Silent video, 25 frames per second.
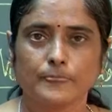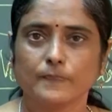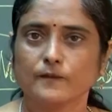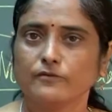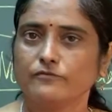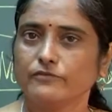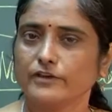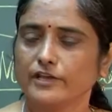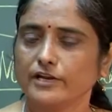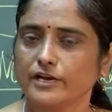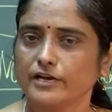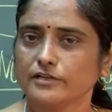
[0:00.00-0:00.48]

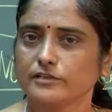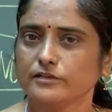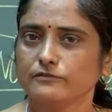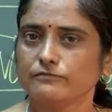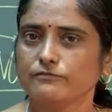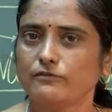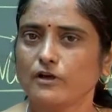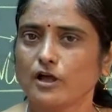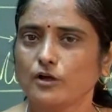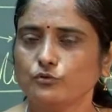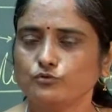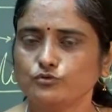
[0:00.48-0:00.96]
Where are they
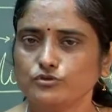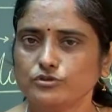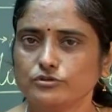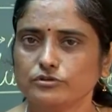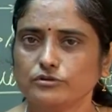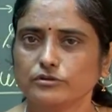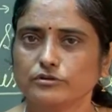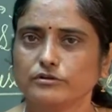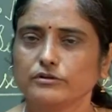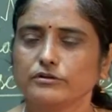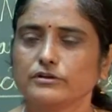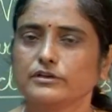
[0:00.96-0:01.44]
found?
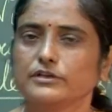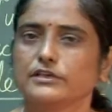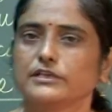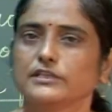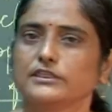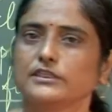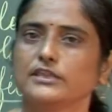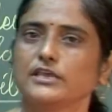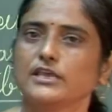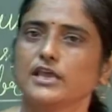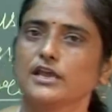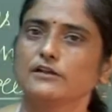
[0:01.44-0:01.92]

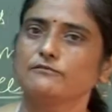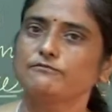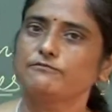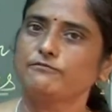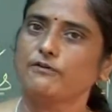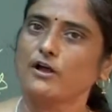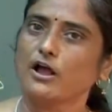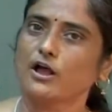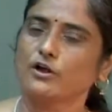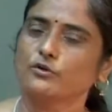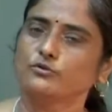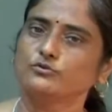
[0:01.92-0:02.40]
They are
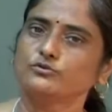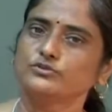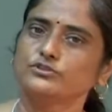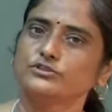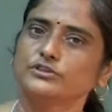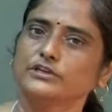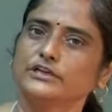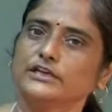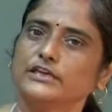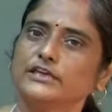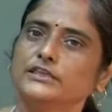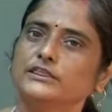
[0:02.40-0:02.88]
found
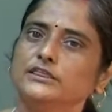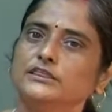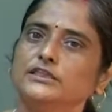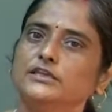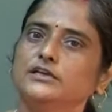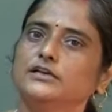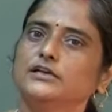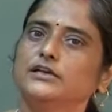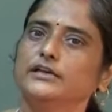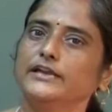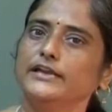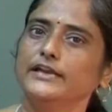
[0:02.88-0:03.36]
in
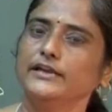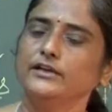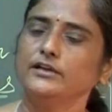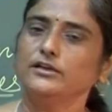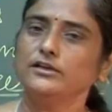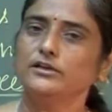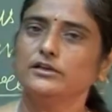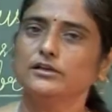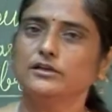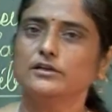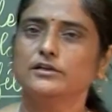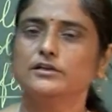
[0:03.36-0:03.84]
the
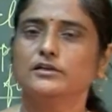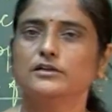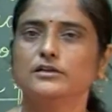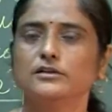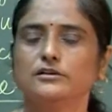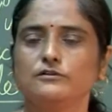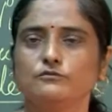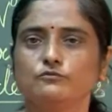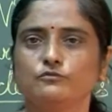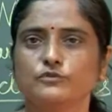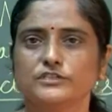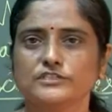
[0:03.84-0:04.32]

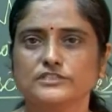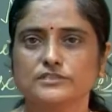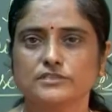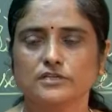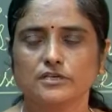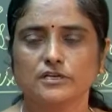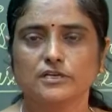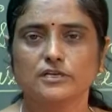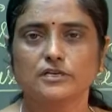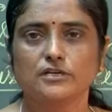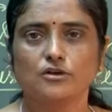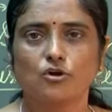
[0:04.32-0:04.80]
internal
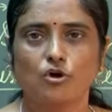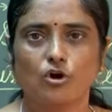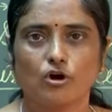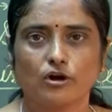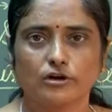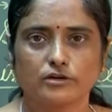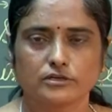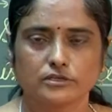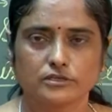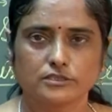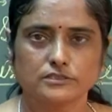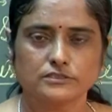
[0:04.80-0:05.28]
visceral
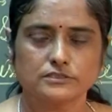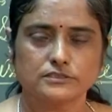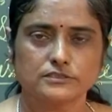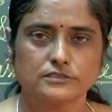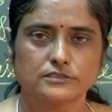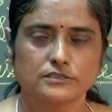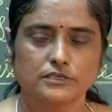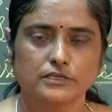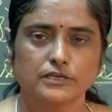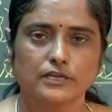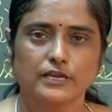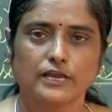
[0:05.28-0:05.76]
organs
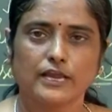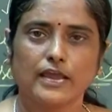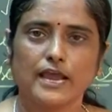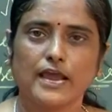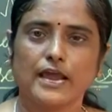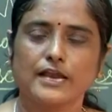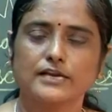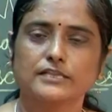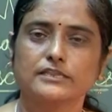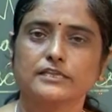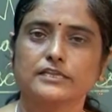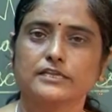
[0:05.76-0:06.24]

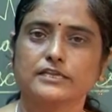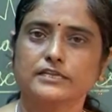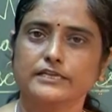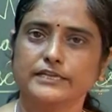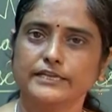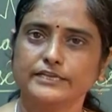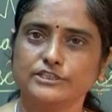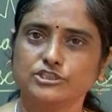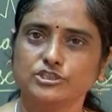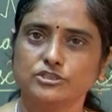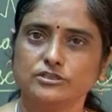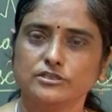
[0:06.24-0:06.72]
and their
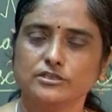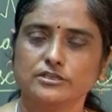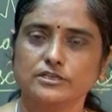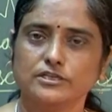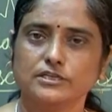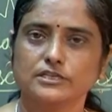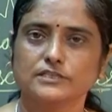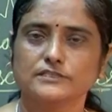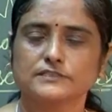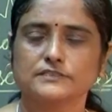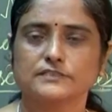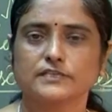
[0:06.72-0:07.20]
nature
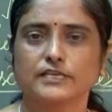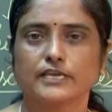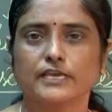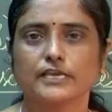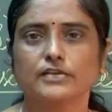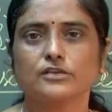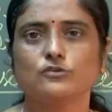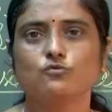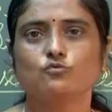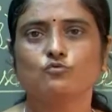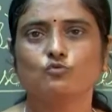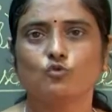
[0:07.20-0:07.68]
is
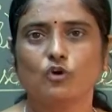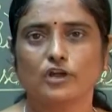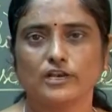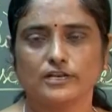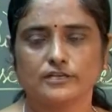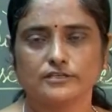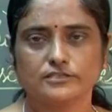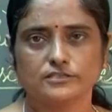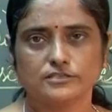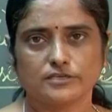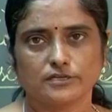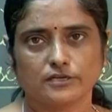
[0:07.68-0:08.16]

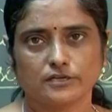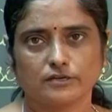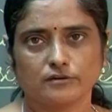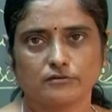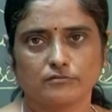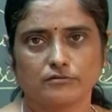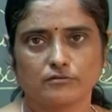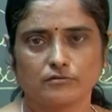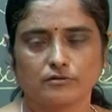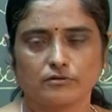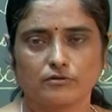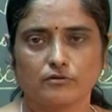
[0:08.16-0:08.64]
involuntary.
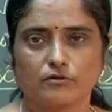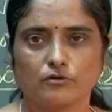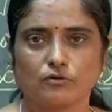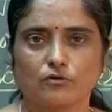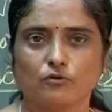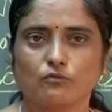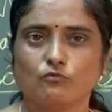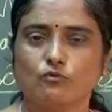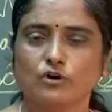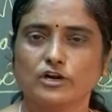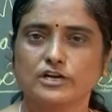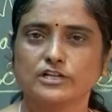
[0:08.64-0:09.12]

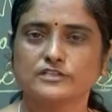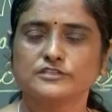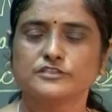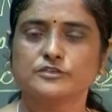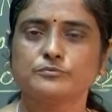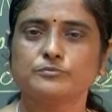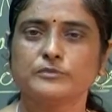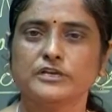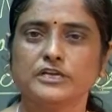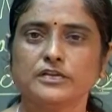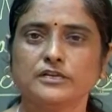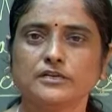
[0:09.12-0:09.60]
What does
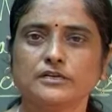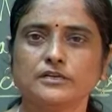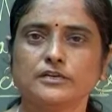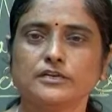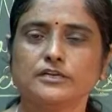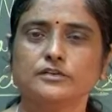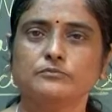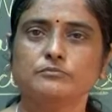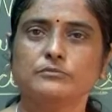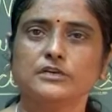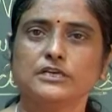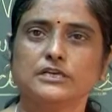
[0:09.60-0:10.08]
it mean?
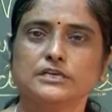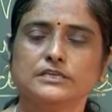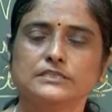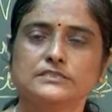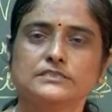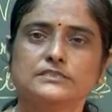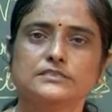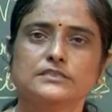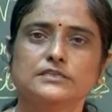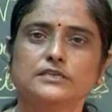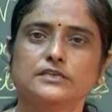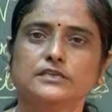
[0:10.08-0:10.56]
It
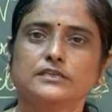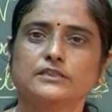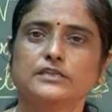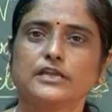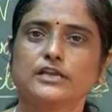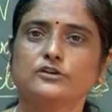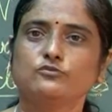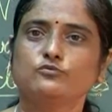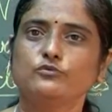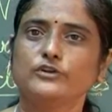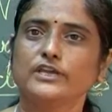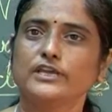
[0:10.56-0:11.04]
means
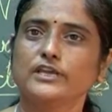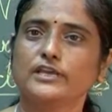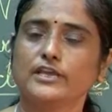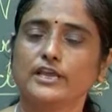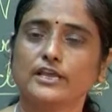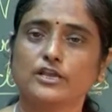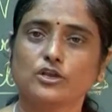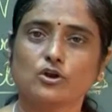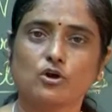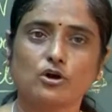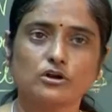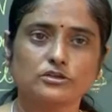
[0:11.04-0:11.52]
that we
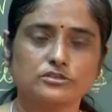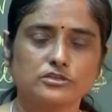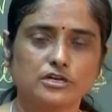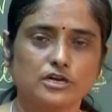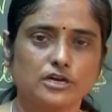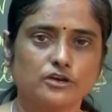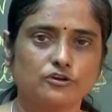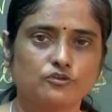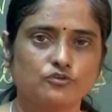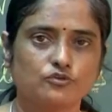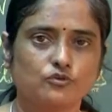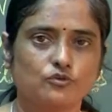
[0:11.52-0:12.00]
cannot
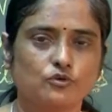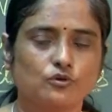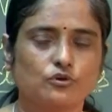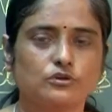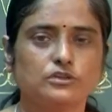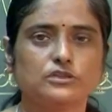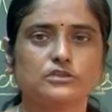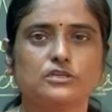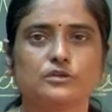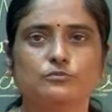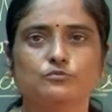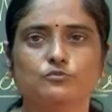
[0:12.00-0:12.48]

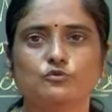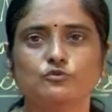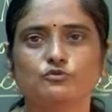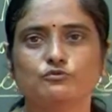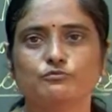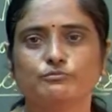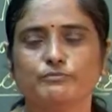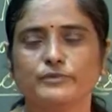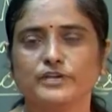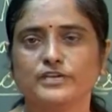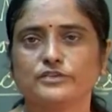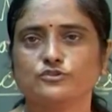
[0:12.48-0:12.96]
control the
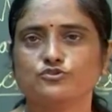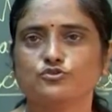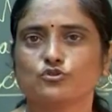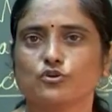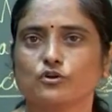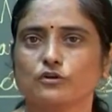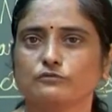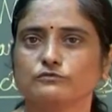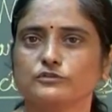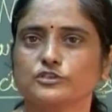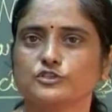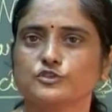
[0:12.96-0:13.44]
movement
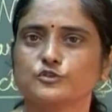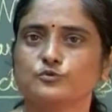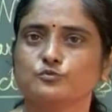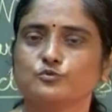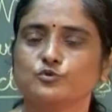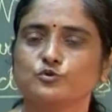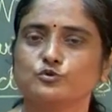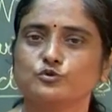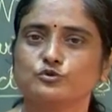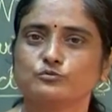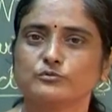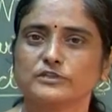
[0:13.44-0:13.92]
of the
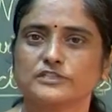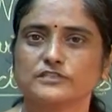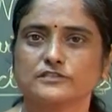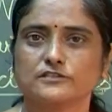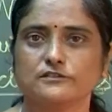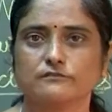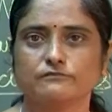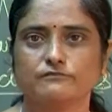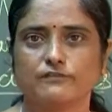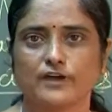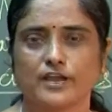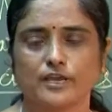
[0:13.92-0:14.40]
smooth
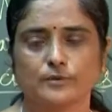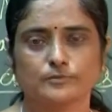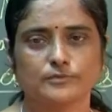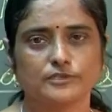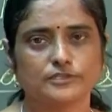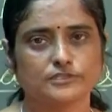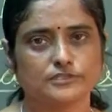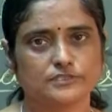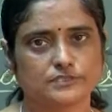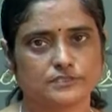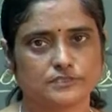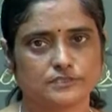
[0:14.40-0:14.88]
muscle
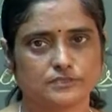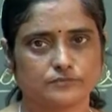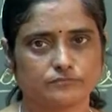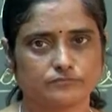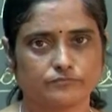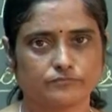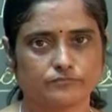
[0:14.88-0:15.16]
fibers,